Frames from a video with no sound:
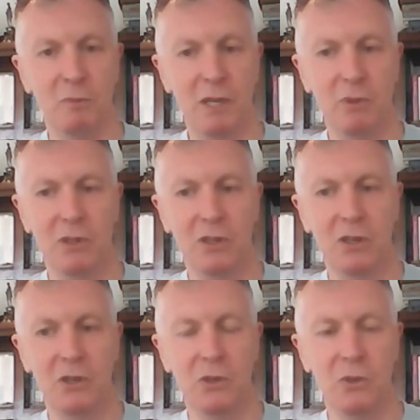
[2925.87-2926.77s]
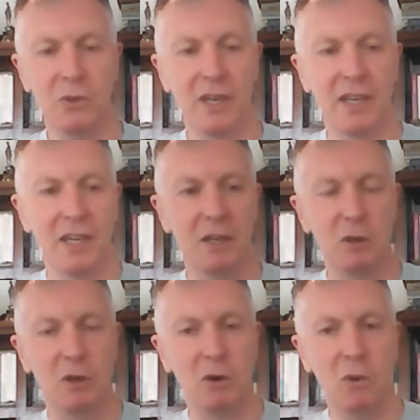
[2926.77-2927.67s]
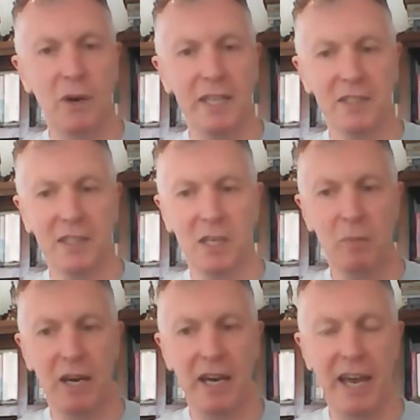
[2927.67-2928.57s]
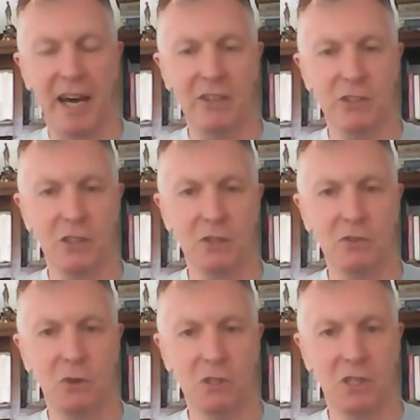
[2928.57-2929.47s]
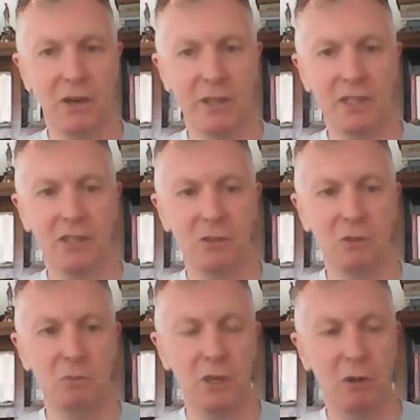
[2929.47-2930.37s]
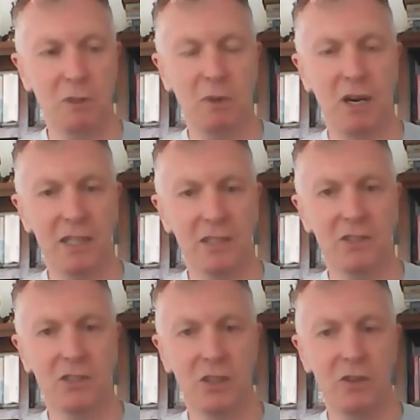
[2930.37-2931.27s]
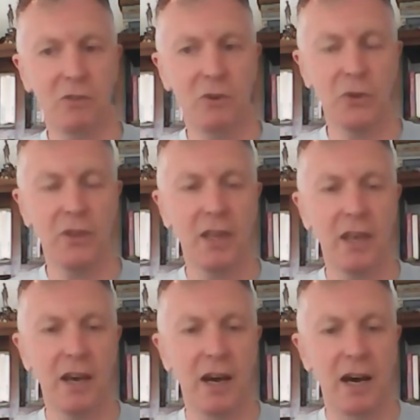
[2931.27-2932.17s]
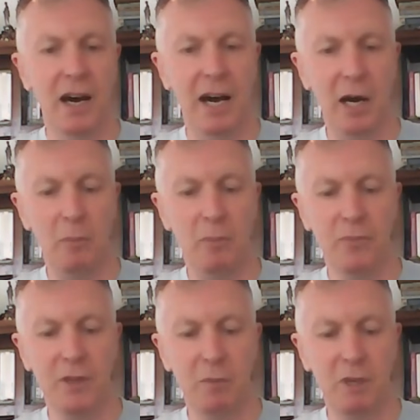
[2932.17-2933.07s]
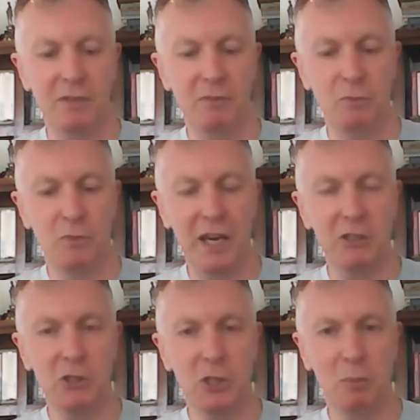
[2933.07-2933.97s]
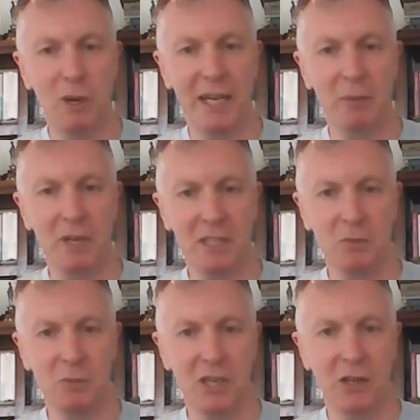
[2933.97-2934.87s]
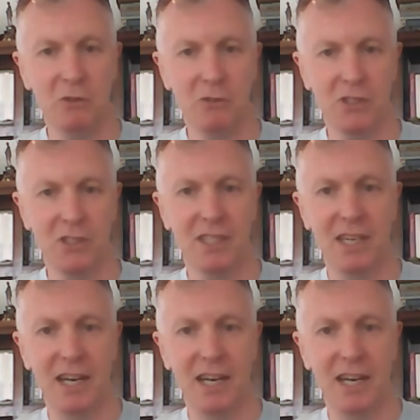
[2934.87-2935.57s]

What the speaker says: people who always think about how is this force going to be optimized and so forth. But they're usually playing amongst themselves.